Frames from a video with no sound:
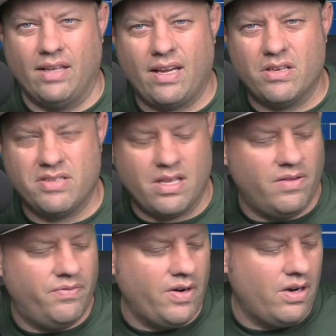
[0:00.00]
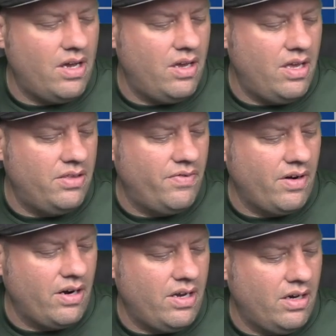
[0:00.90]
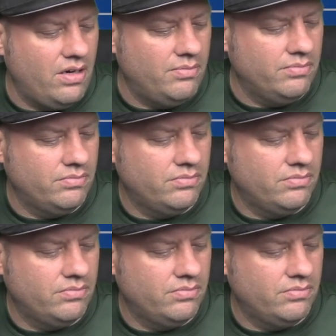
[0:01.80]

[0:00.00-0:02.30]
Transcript: Like I said in the very uh, in the very um